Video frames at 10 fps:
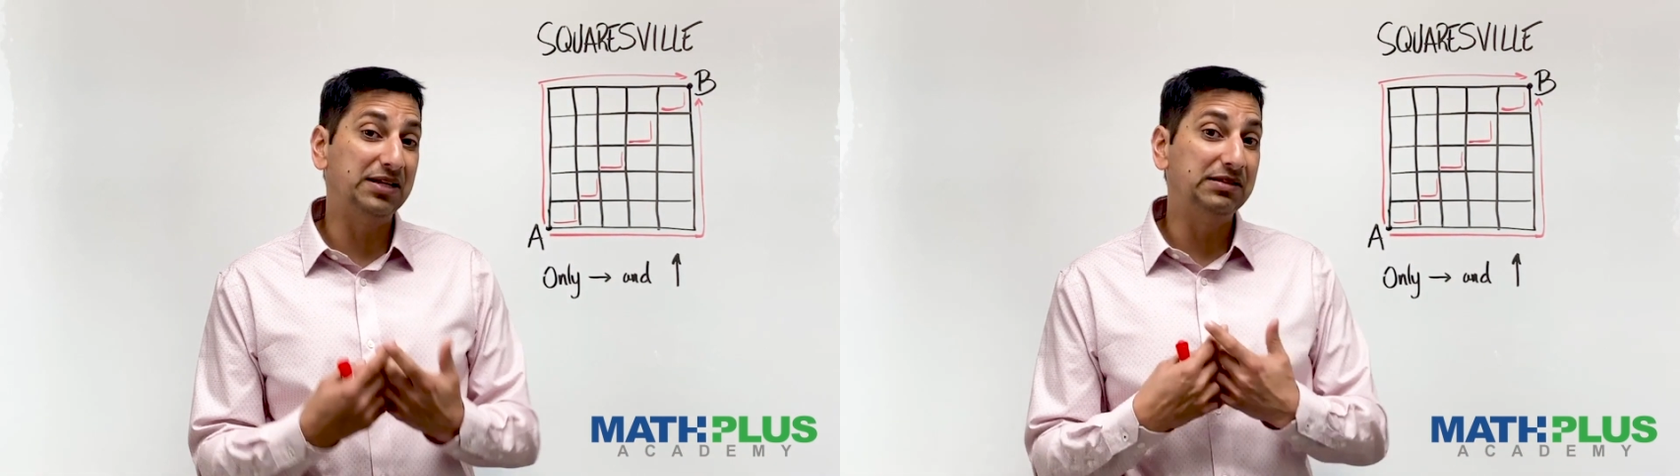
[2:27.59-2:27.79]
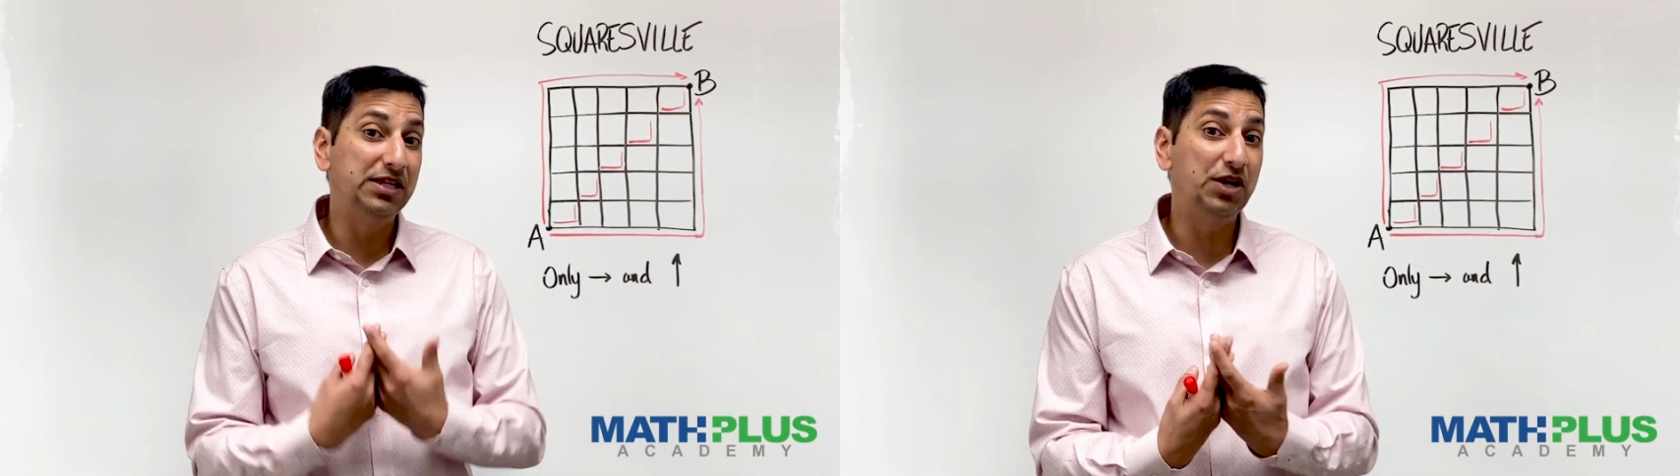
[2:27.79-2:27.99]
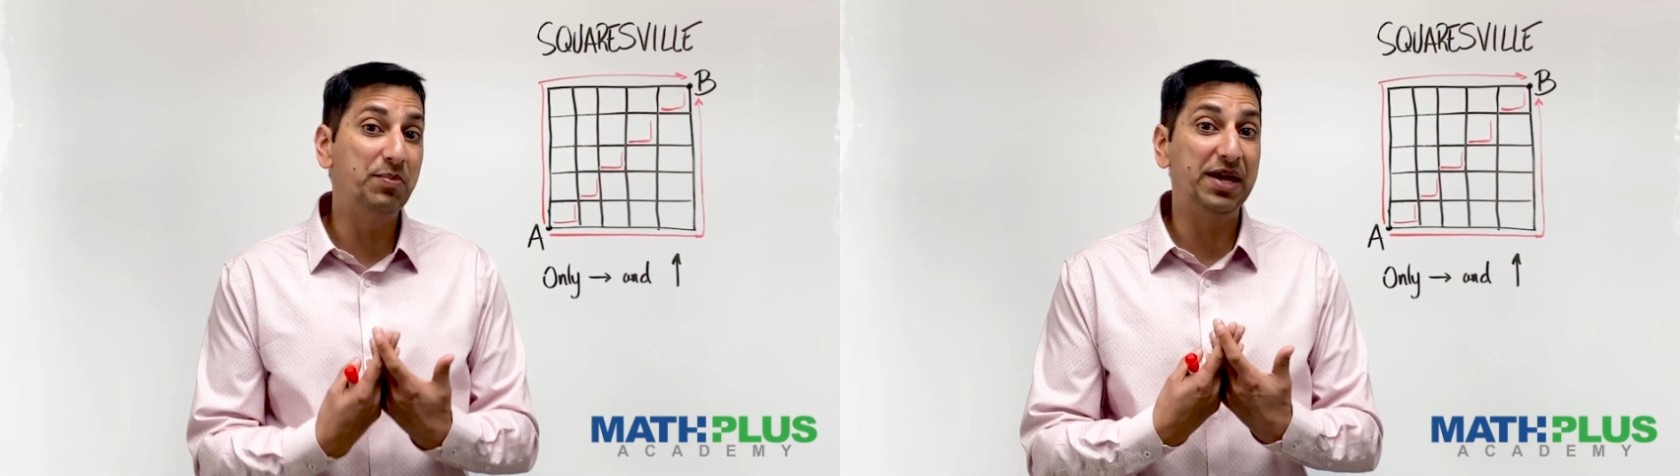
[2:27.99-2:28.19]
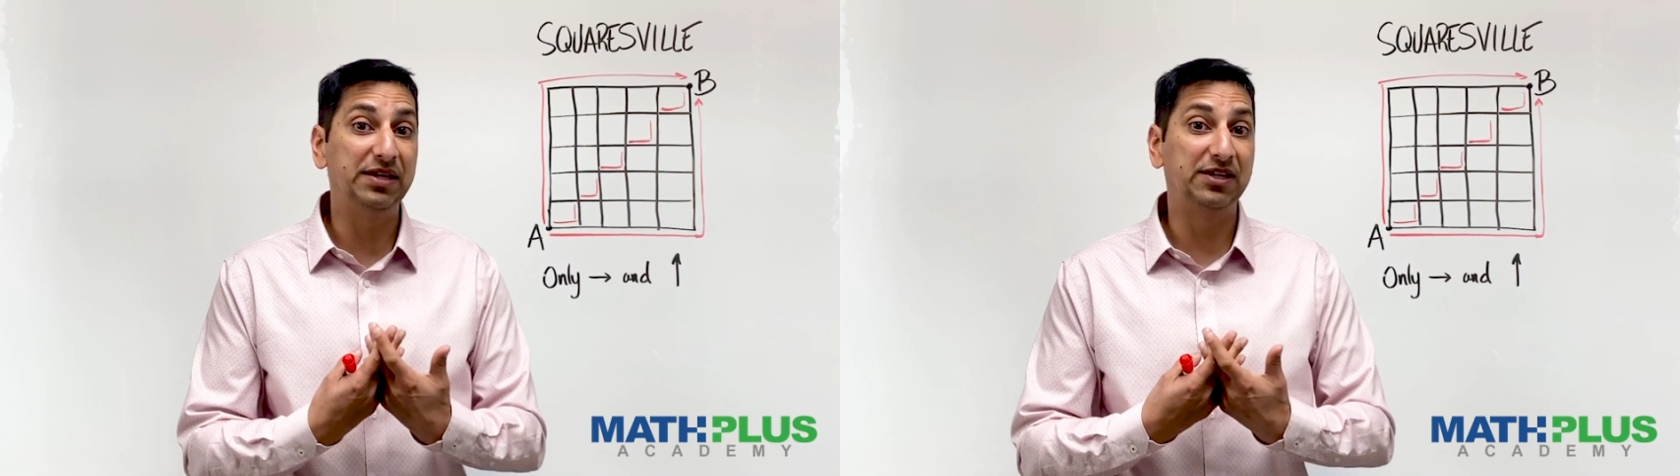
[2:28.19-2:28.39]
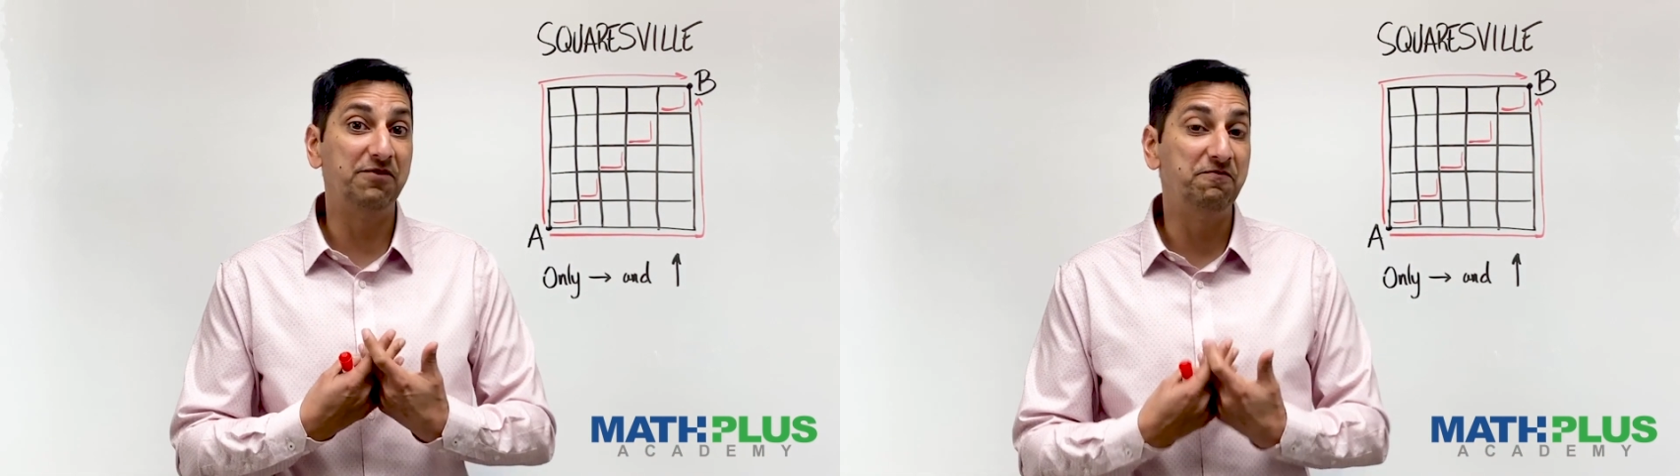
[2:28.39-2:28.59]
a little
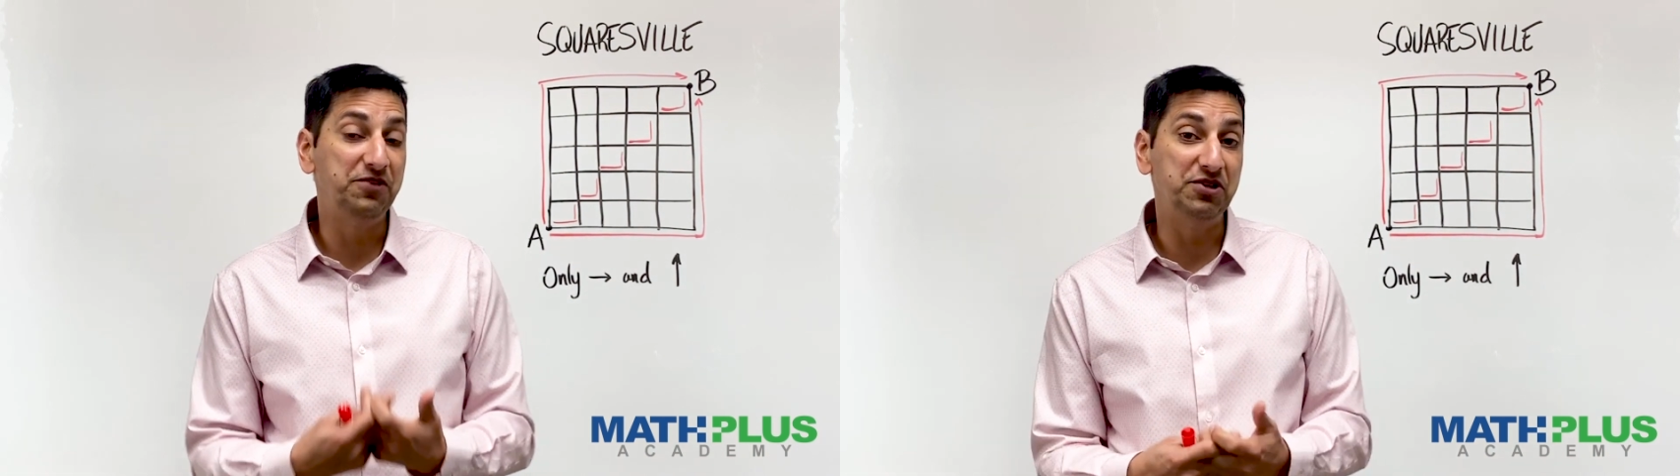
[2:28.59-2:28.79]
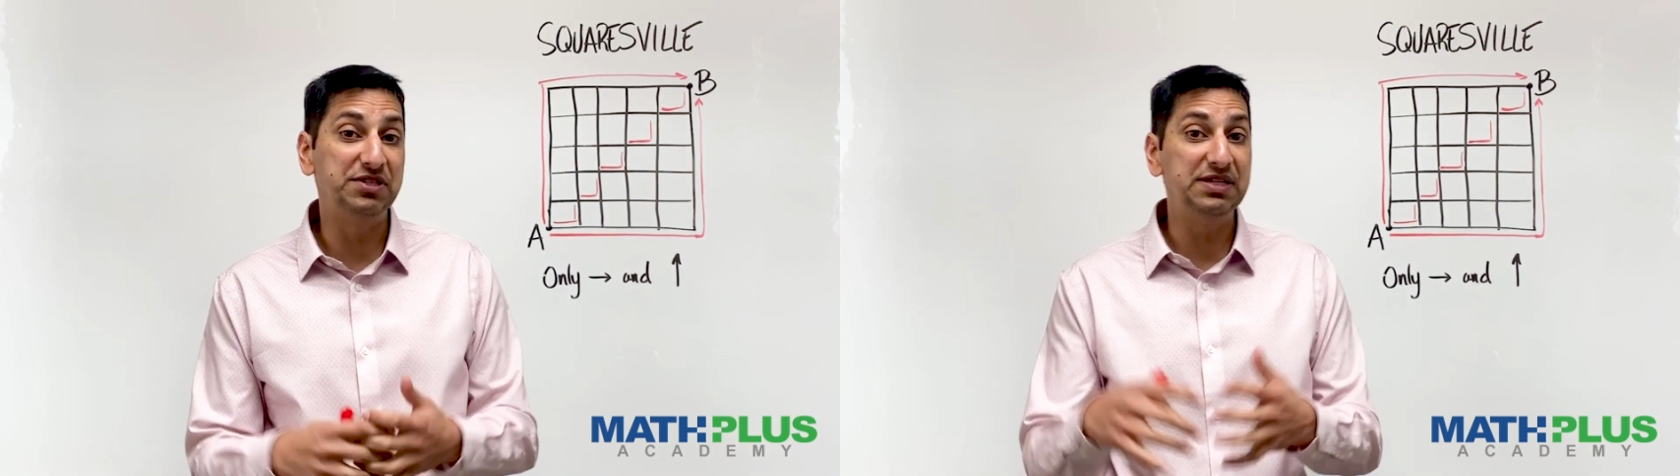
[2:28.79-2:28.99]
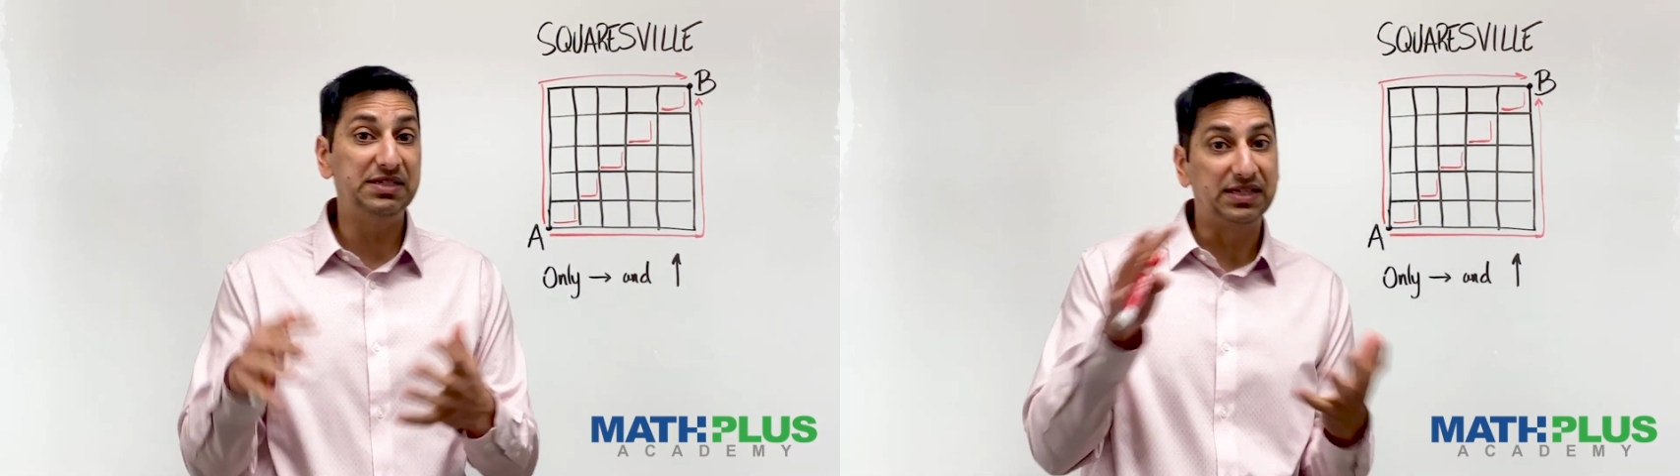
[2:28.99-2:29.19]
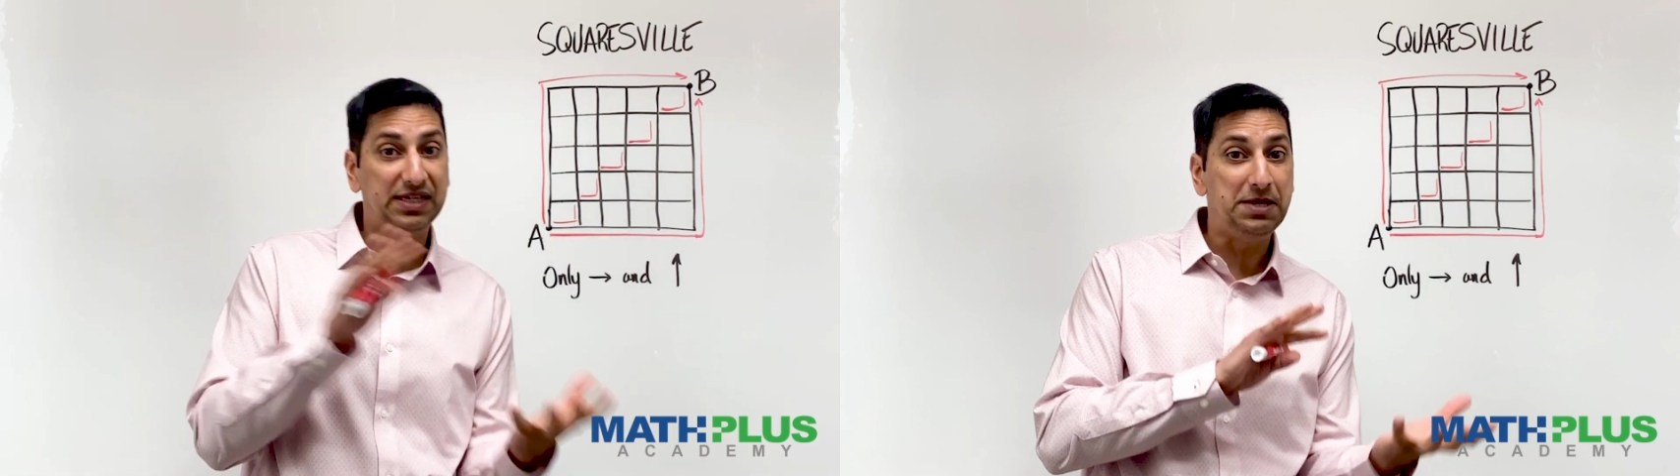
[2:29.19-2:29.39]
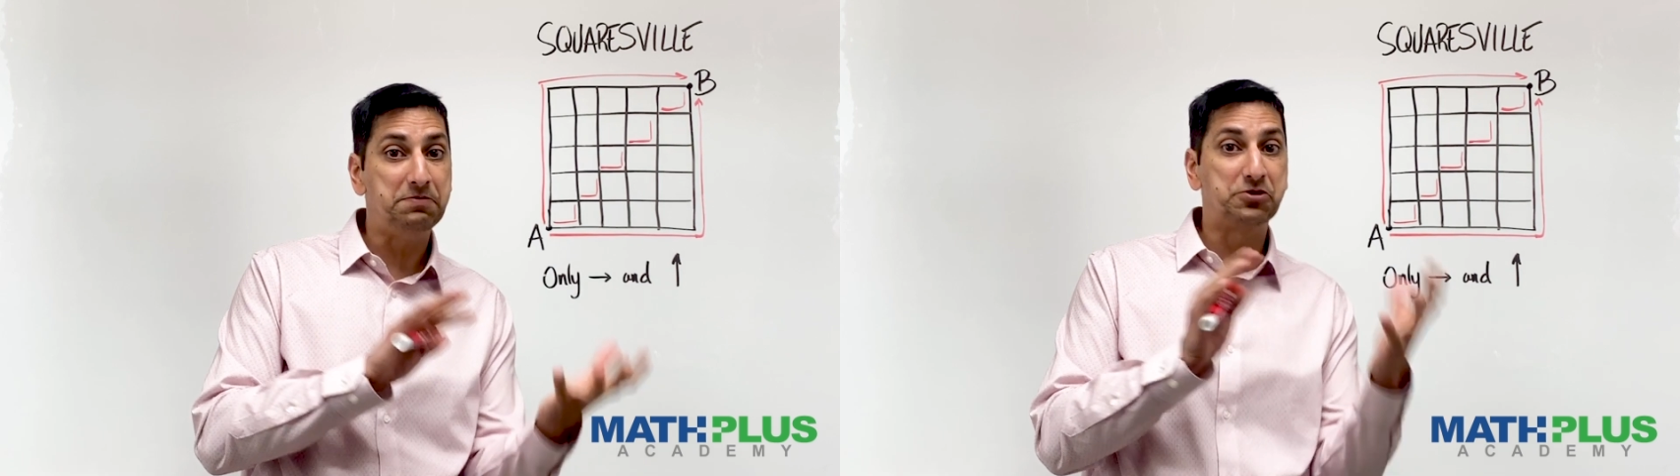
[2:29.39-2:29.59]
bit confusing to
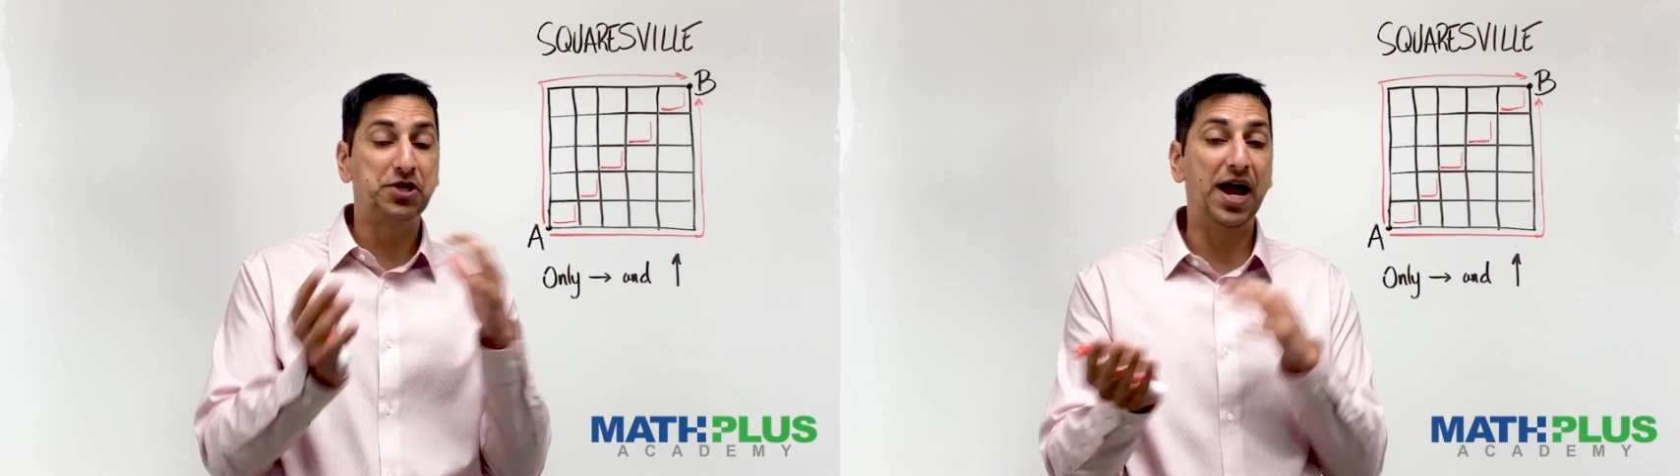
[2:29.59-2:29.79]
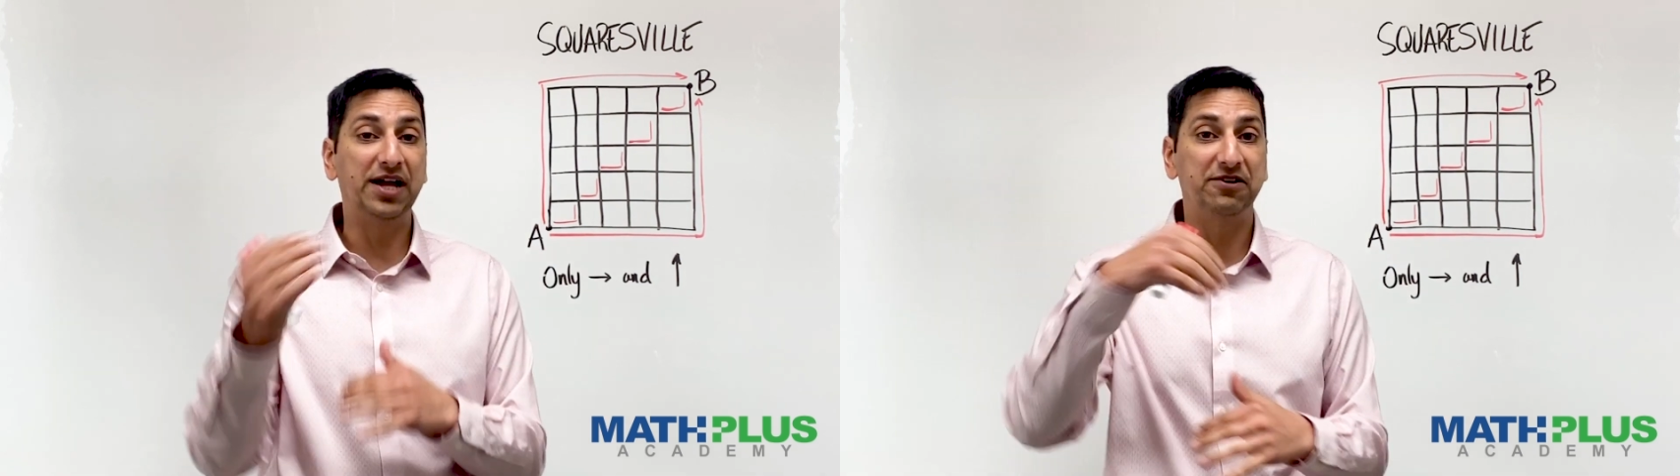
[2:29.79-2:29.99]
keep track